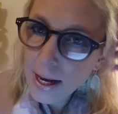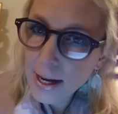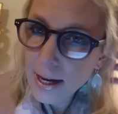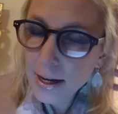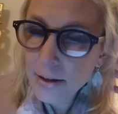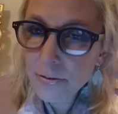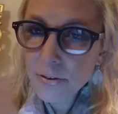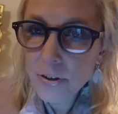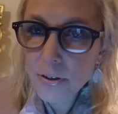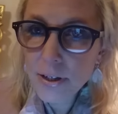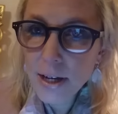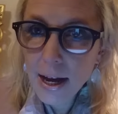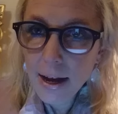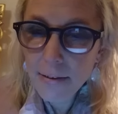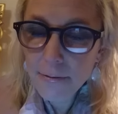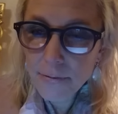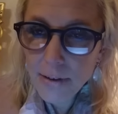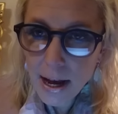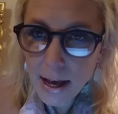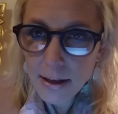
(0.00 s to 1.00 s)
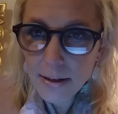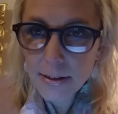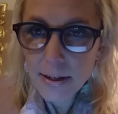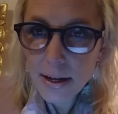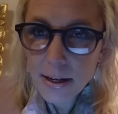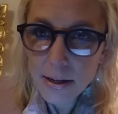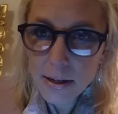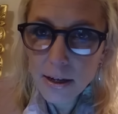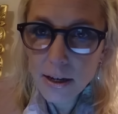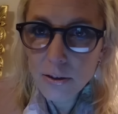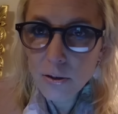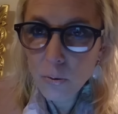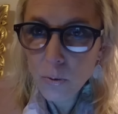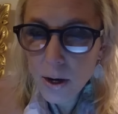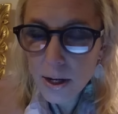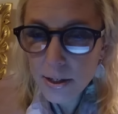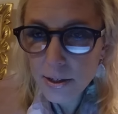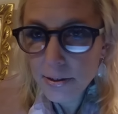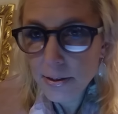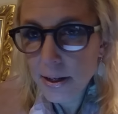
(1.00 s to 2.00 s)
And they're not validated in the
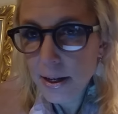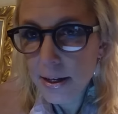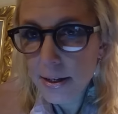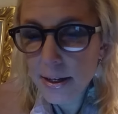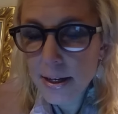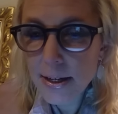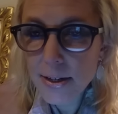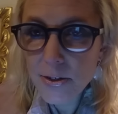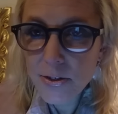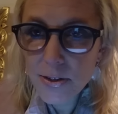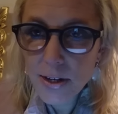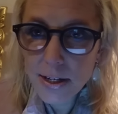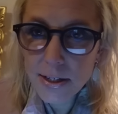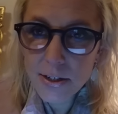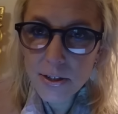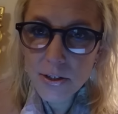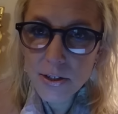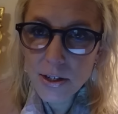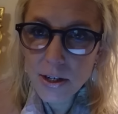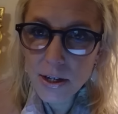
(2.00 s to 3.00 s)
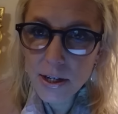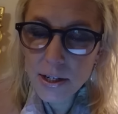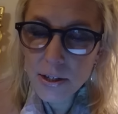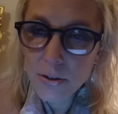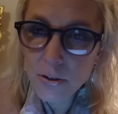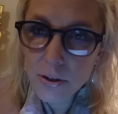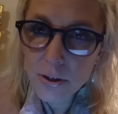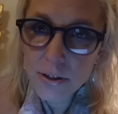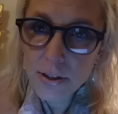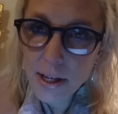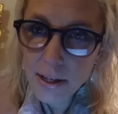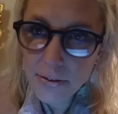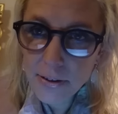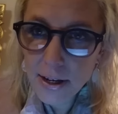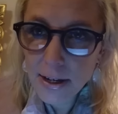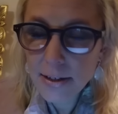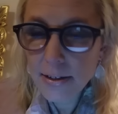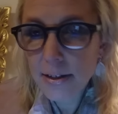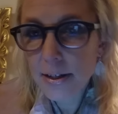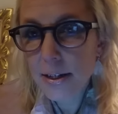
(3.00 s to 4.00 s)
way that that is necessary or that
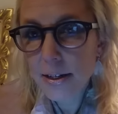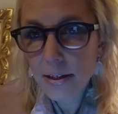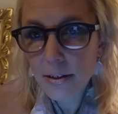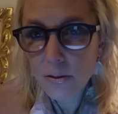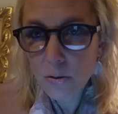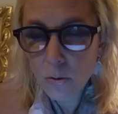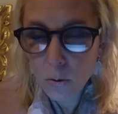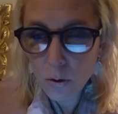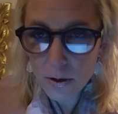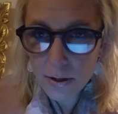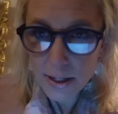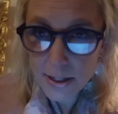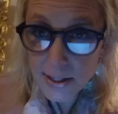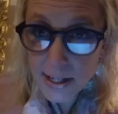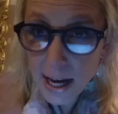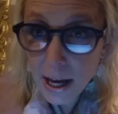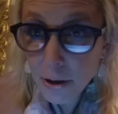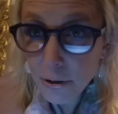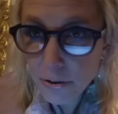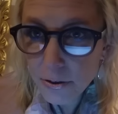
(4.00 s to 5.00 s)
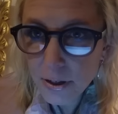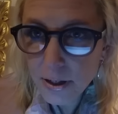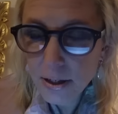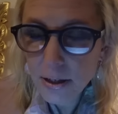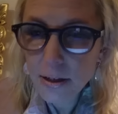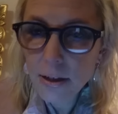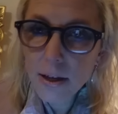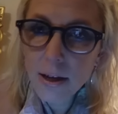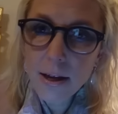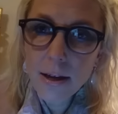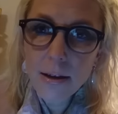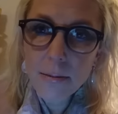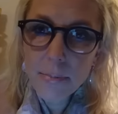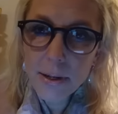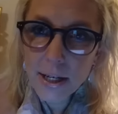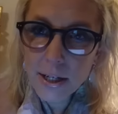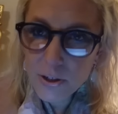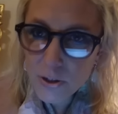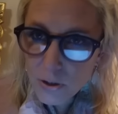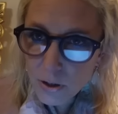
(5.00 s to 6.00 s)
they need or that's healthy
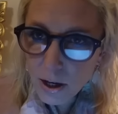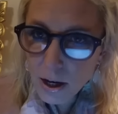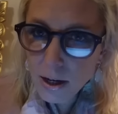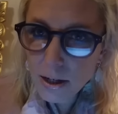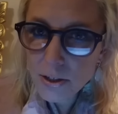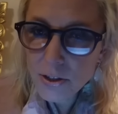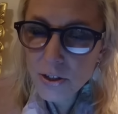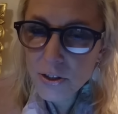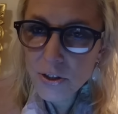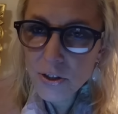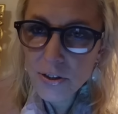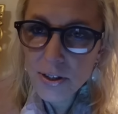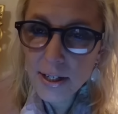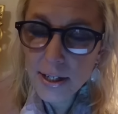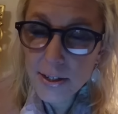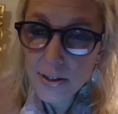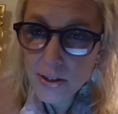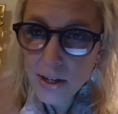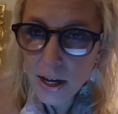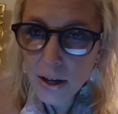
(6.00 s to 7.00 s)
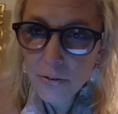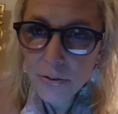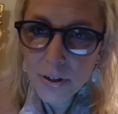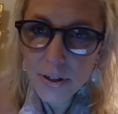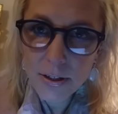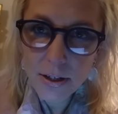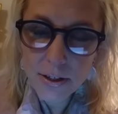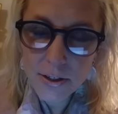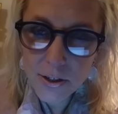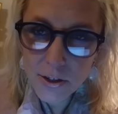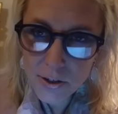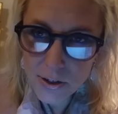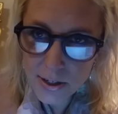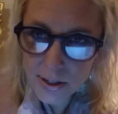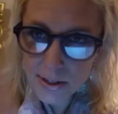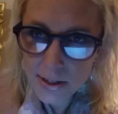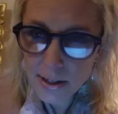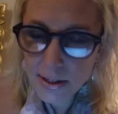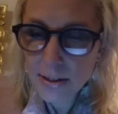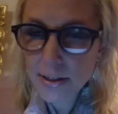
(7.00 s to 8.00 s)
because there are such a thing as healthy
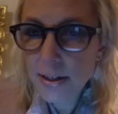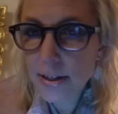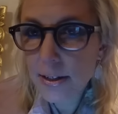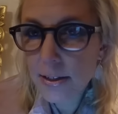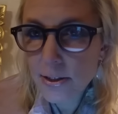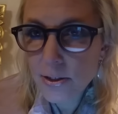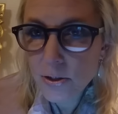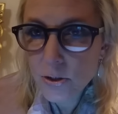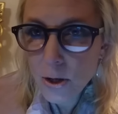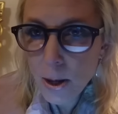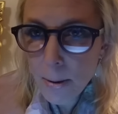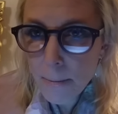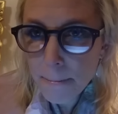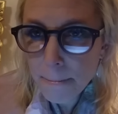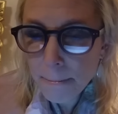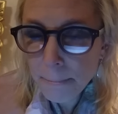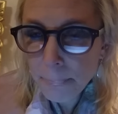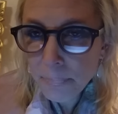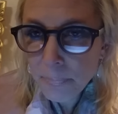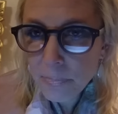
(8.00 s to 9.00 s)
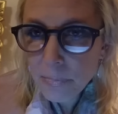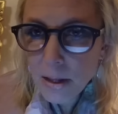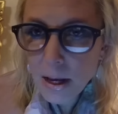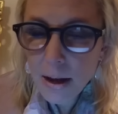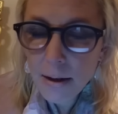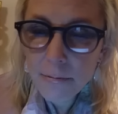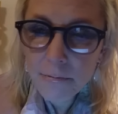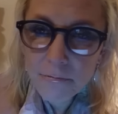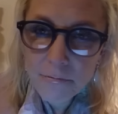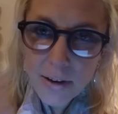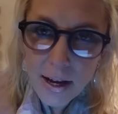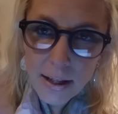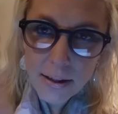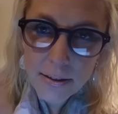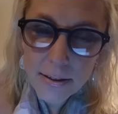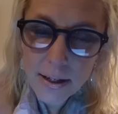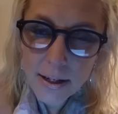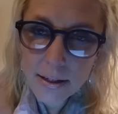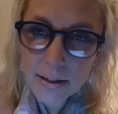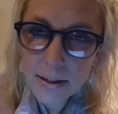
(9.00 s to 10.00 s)
narcissistic needs. Um,
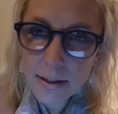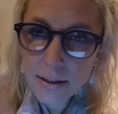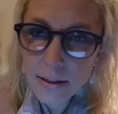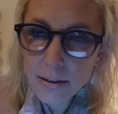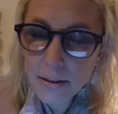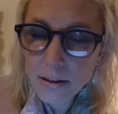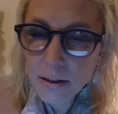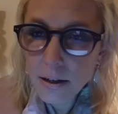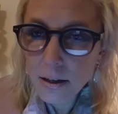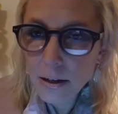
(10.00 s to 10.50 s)
validating,